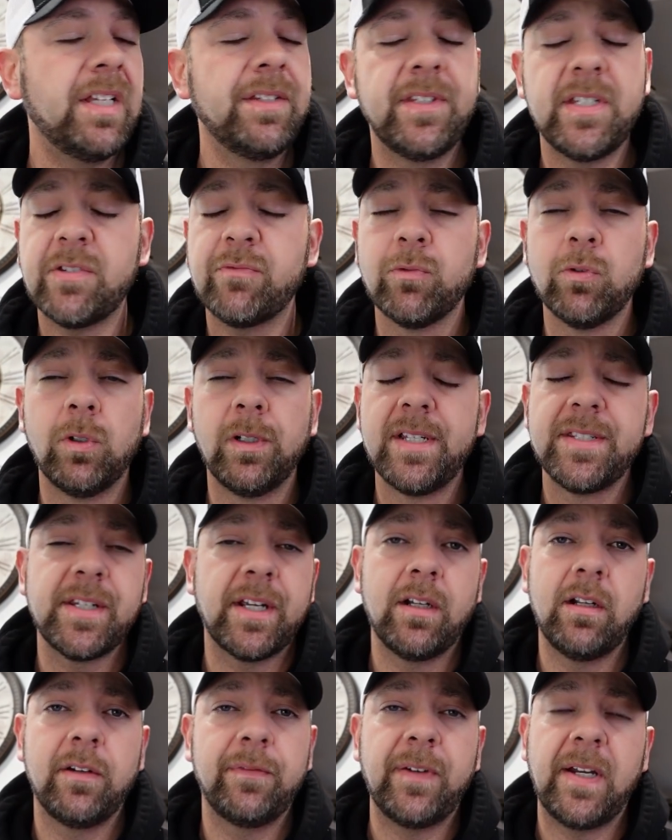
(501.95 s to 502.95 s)
This rule isn't
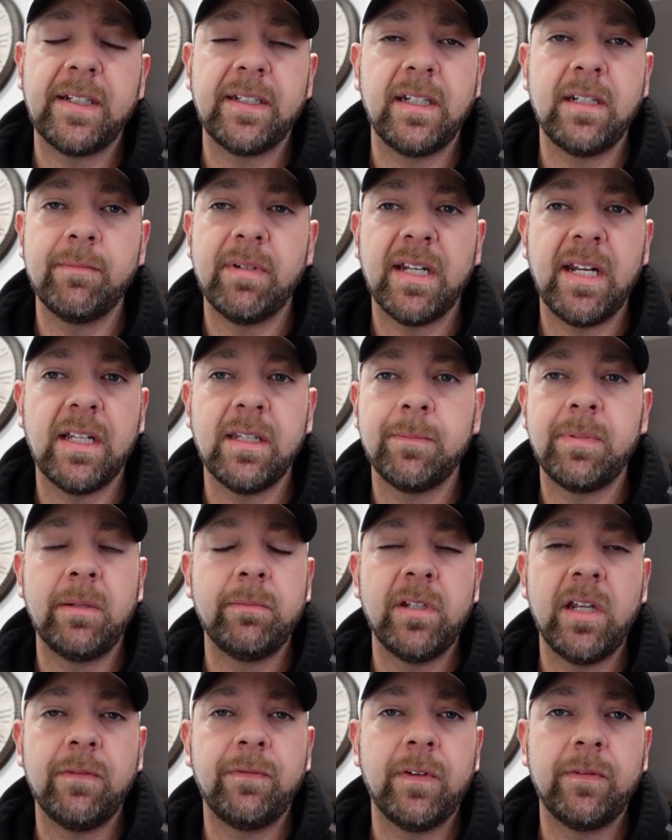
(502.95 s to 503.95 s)
going to affect anybody on the
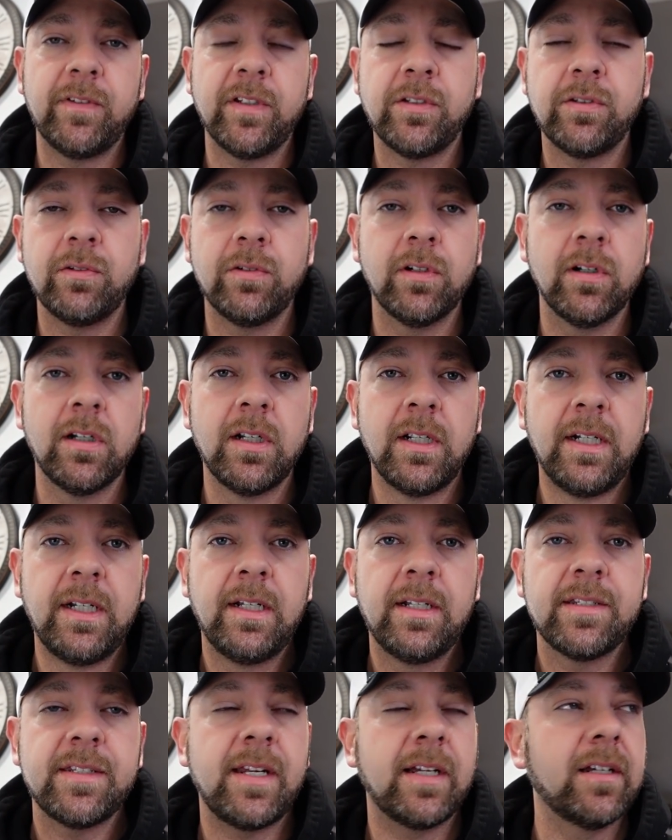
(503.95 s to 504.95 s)
PBA 50 tour.
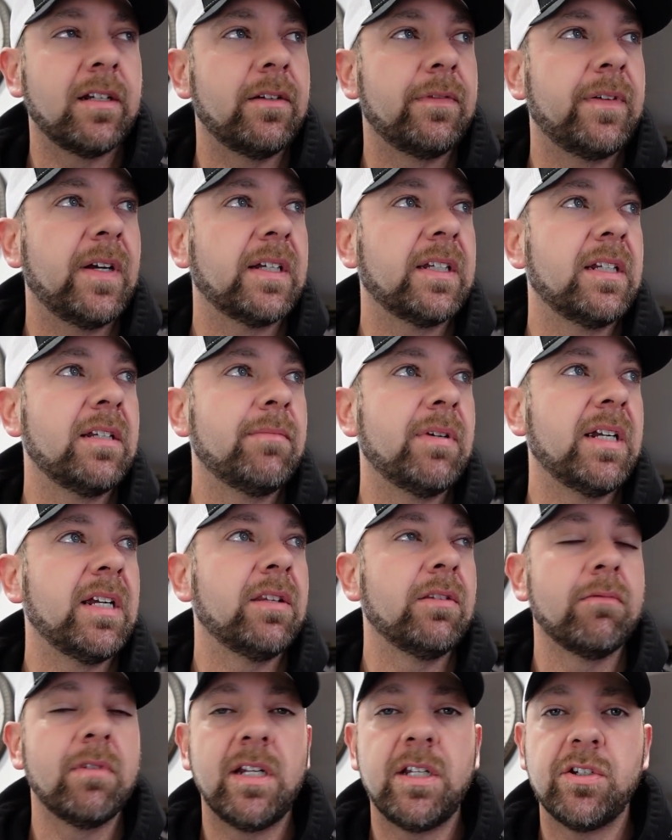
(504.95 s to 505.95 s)
It's not going to affect anybody at
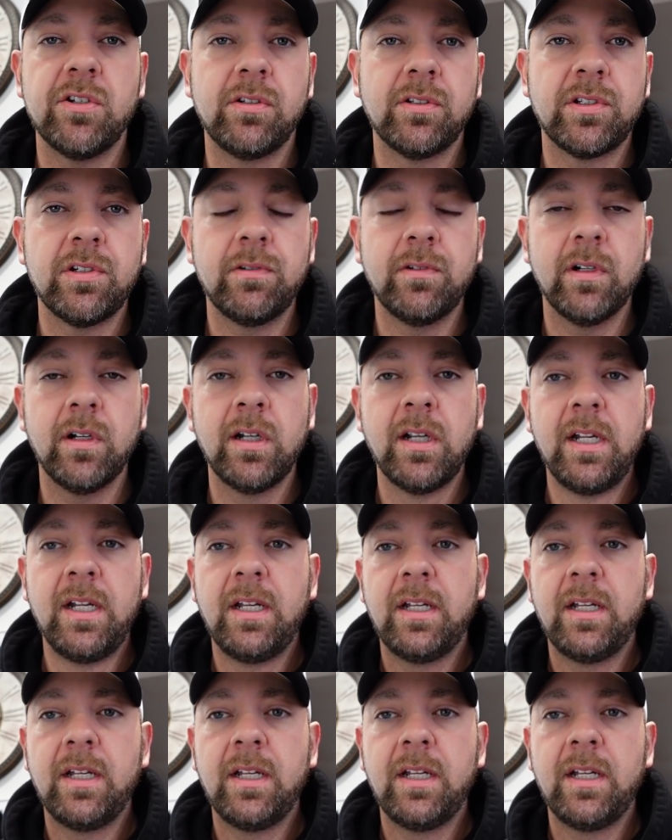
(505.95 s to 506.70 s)
the regional tour.